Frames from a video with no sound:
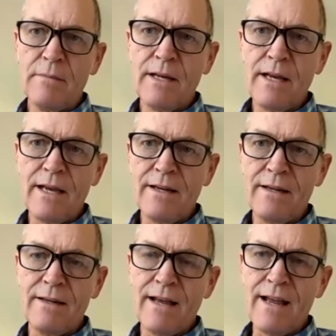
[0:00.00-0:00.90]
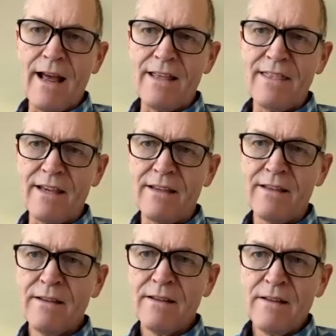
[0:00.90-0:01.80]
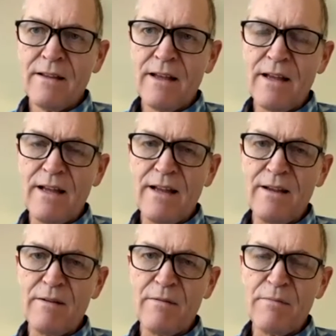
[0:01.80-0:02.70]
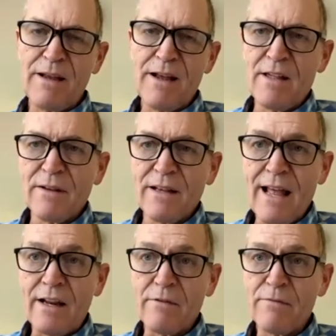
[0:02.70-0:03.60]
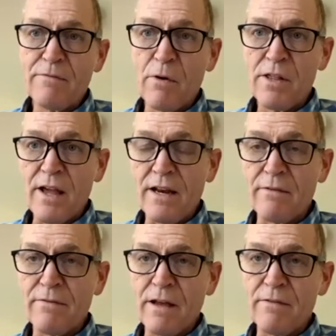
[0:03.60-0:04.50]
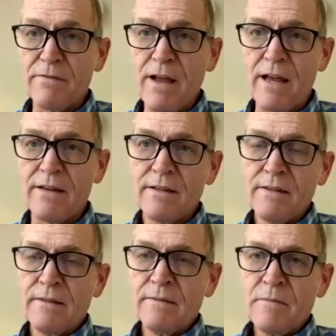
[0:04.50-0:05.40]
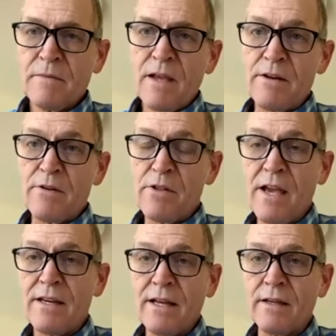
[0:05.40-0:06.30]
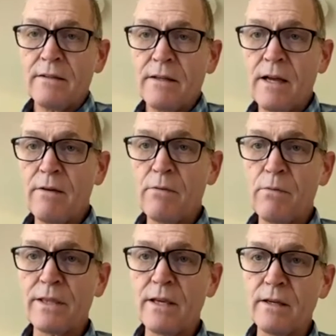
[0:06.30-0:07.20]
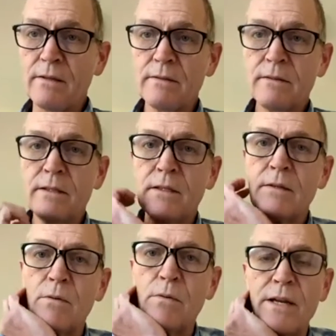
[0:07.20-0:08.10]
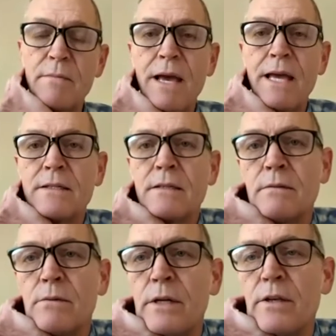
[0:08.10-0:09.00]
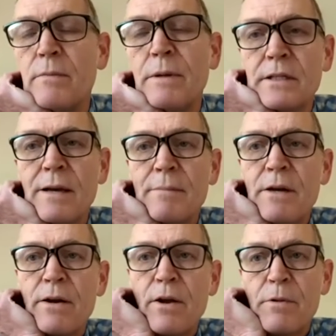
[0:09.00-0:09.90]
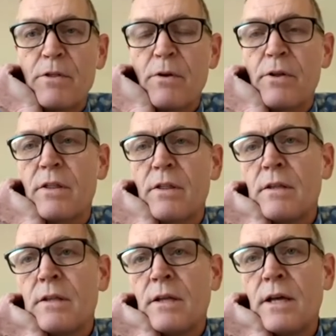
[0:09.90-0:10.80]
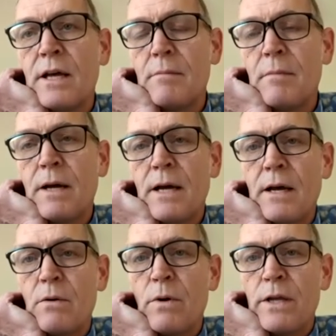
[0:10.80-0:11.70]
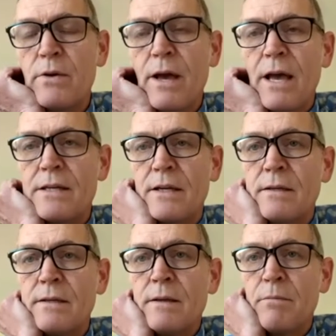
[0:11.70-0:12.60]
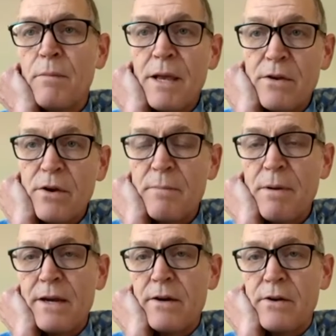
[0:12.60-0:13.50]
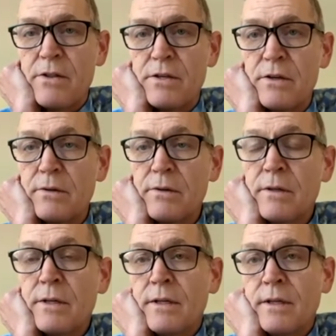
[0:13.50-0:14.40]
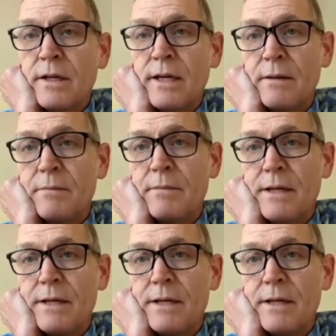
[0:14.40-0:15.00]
And I think because of a lack of foresight of not understanding what it meant when you built a company around open source, what you had to permit your competitors to do, and